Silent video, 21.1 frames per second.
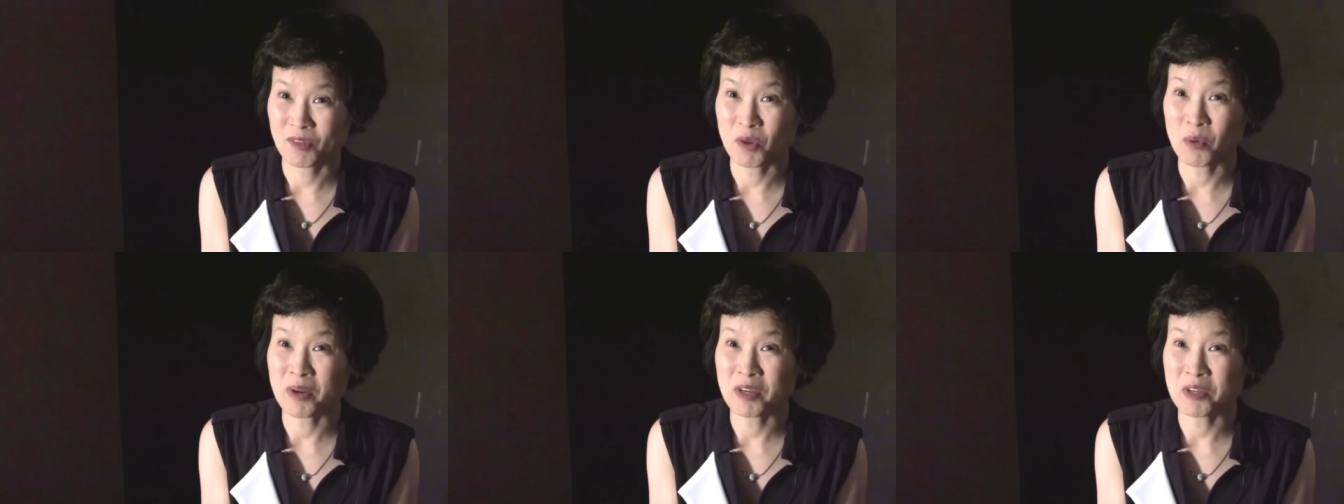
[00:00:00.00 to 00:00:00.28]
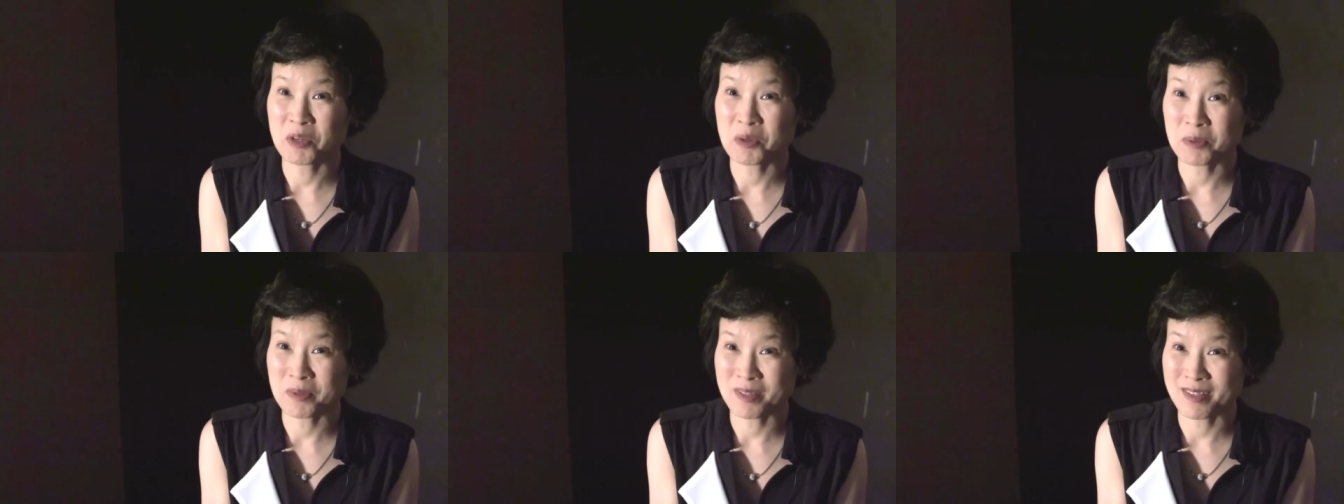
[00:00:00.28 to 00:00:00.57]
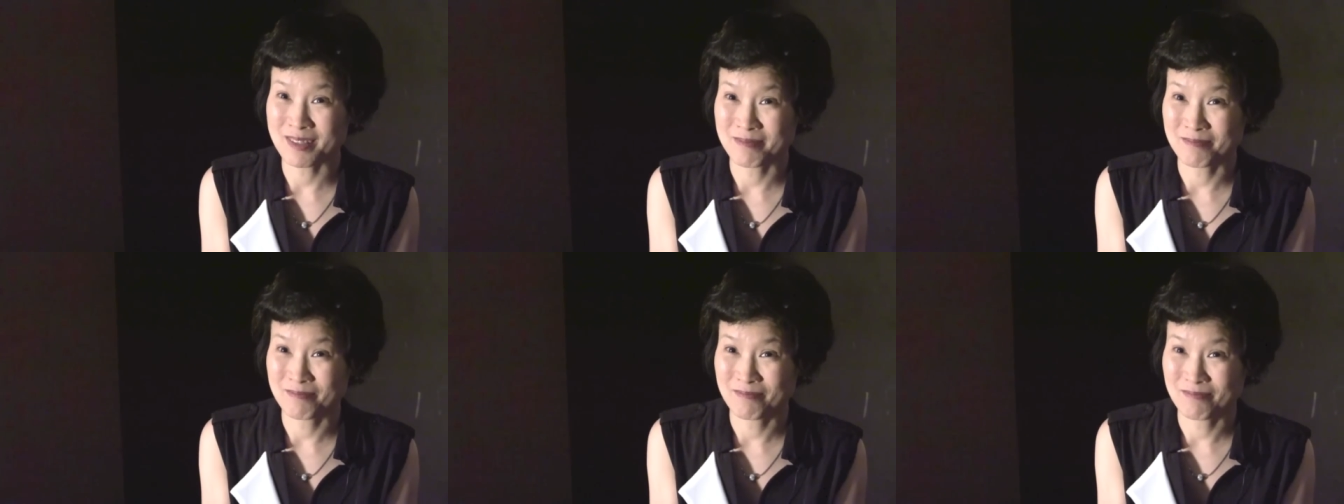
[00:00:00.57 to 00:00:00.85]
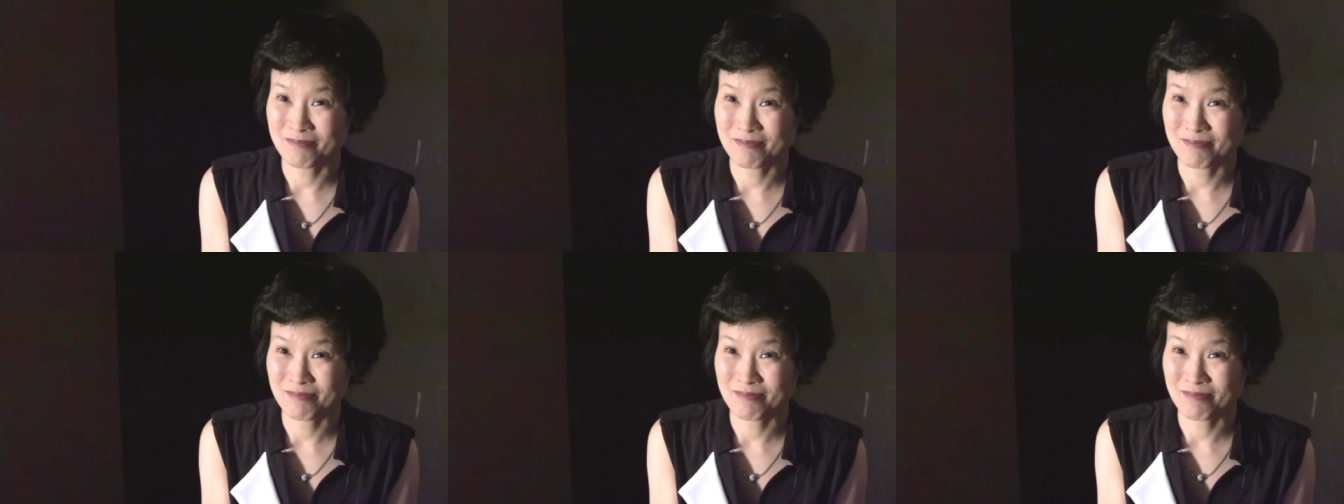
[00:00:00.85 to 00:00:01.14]
No one use it,
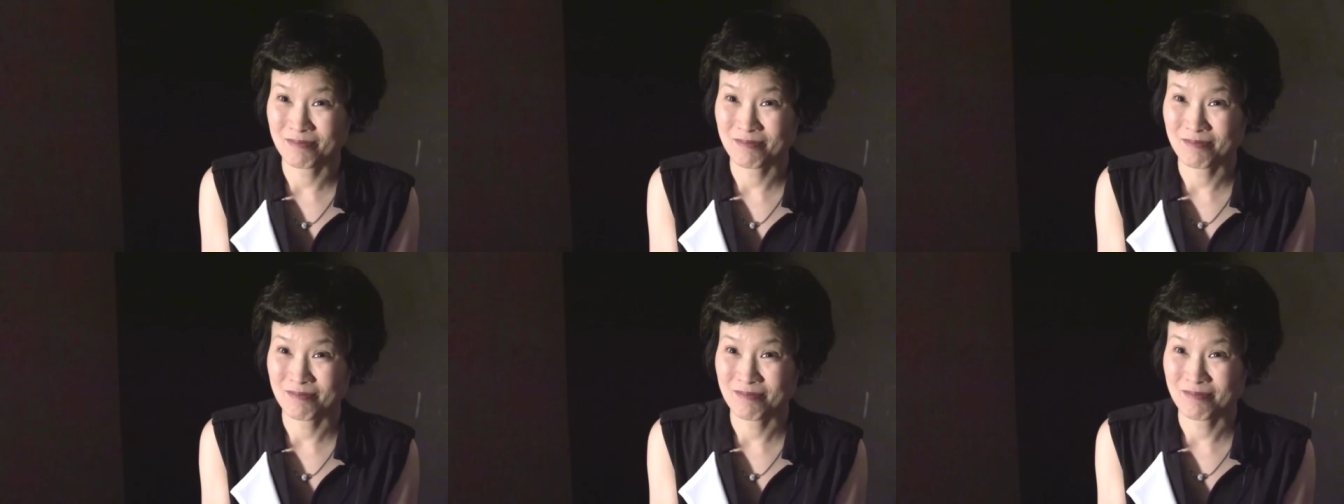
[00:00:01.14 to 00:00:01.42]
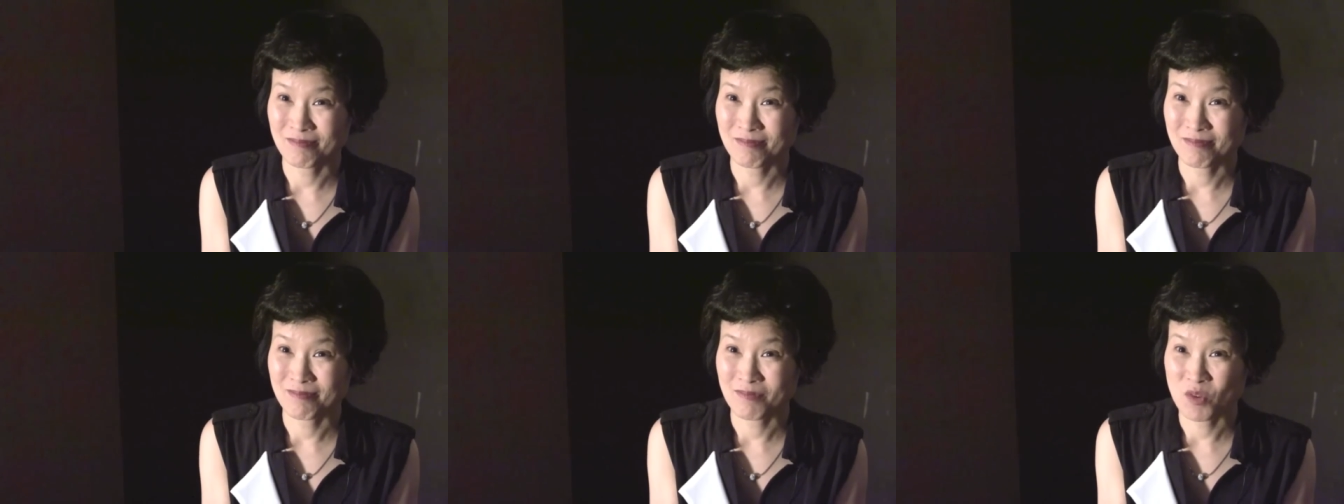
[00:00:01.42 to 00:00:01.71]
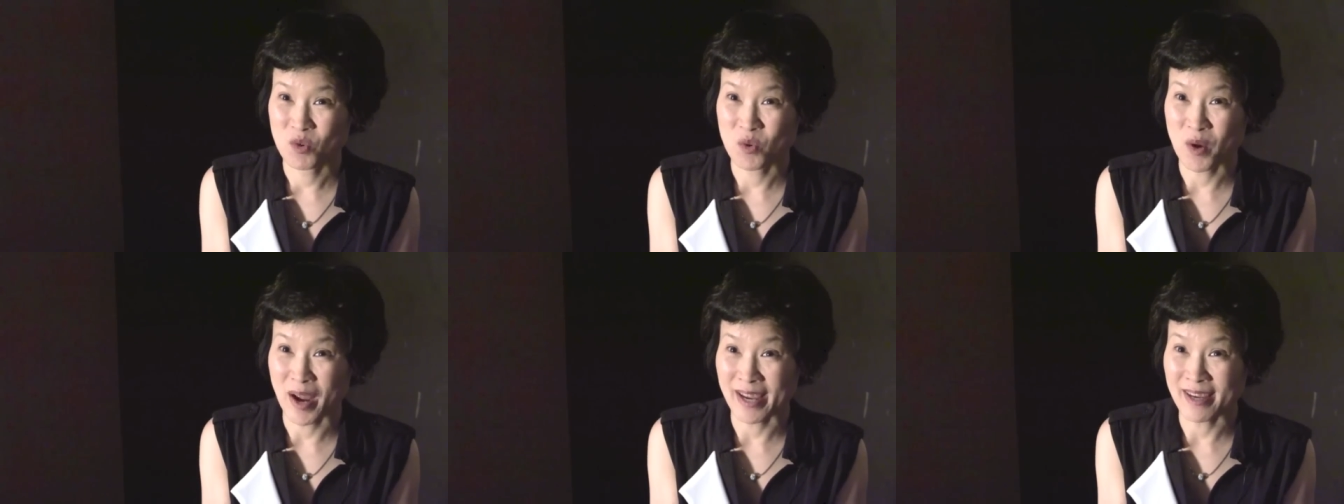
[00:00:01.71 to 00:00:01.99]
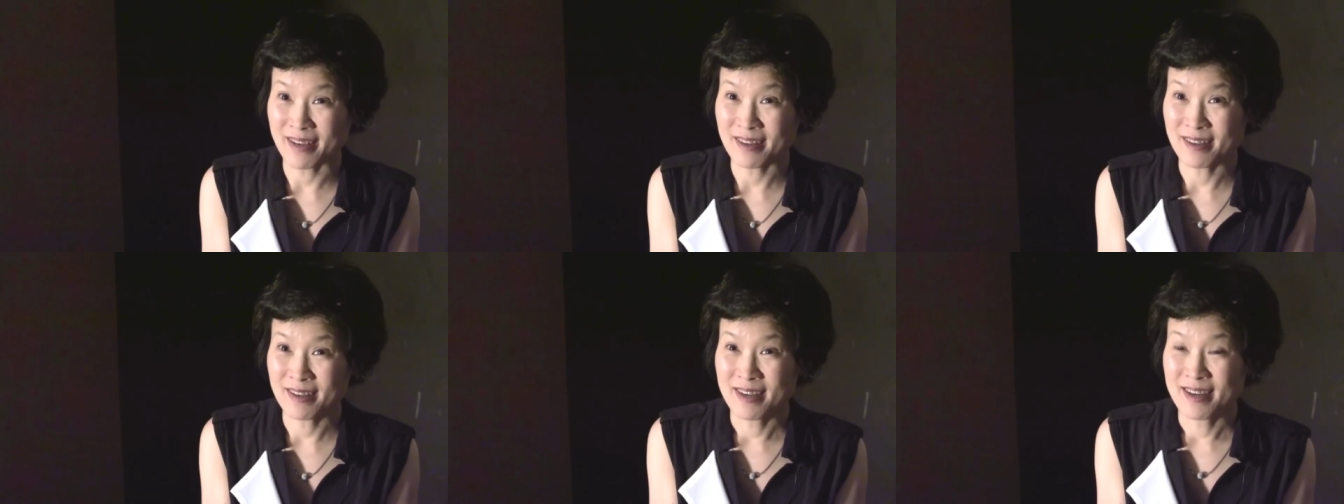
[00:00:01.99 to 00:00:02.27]

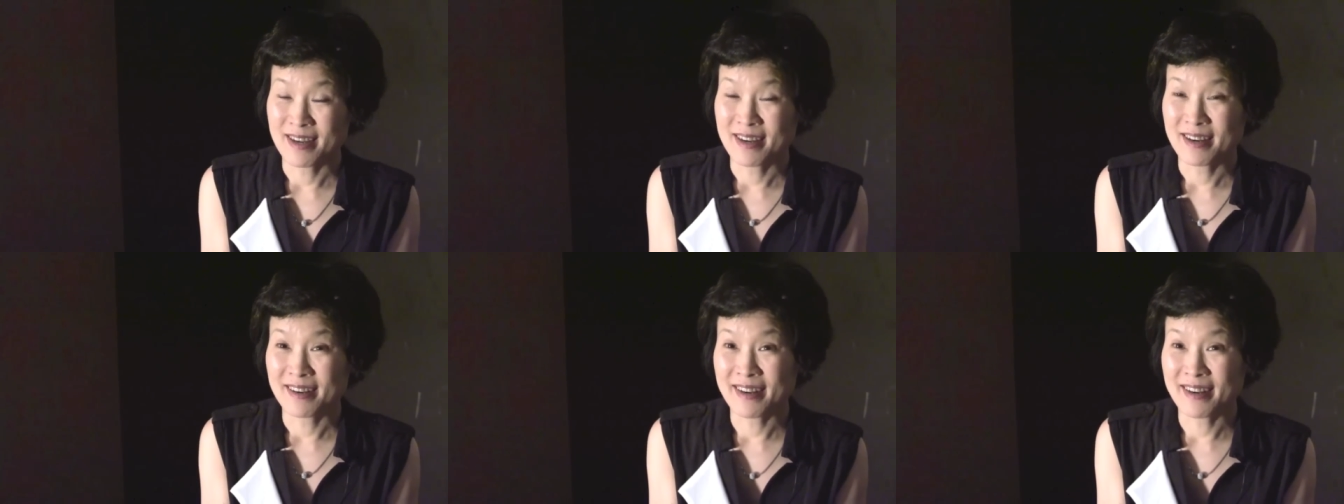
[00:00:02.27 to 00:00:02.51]
right?